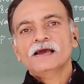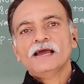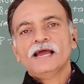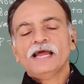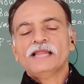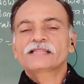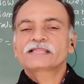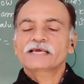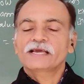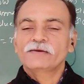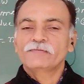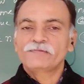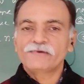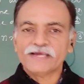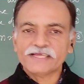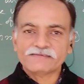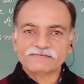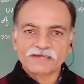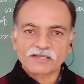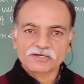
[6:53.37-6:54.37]
And the
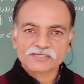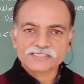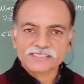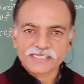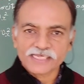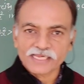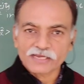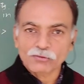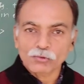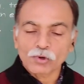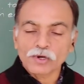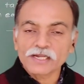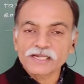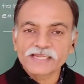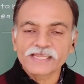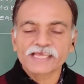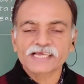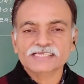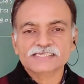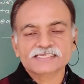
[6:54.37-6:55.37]
average velocity in all
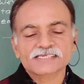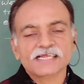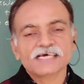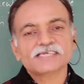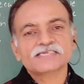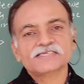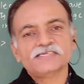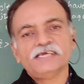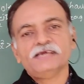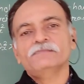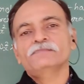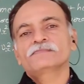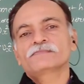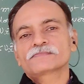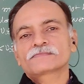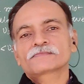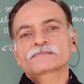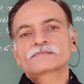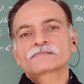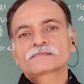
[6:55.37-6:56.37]
directions are
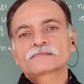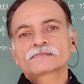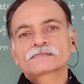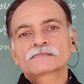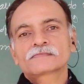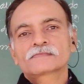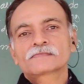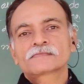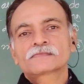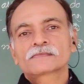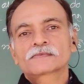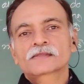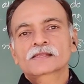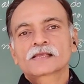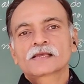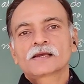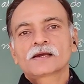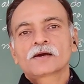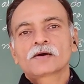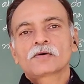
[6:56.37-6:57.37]
same.
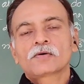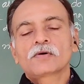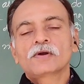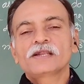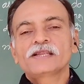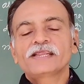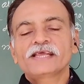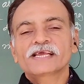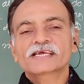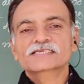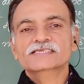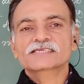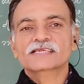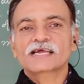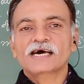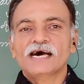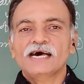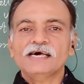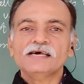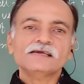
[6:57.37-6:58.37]
All directions
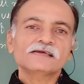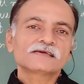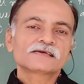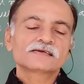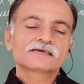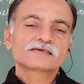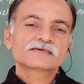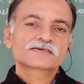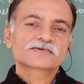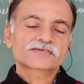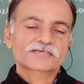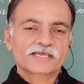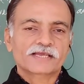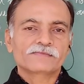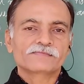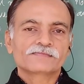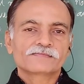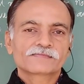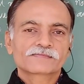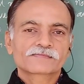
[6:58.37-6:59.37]
are
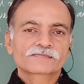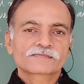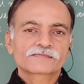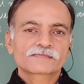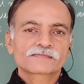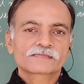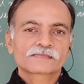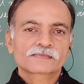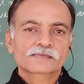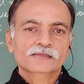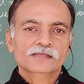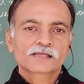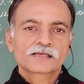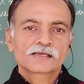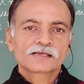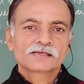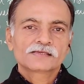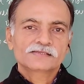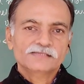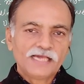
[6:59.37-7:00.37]
same.
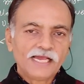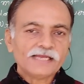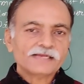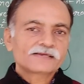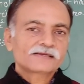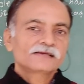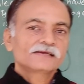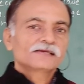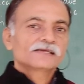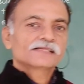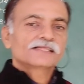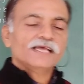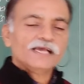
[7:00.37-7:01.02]
Right?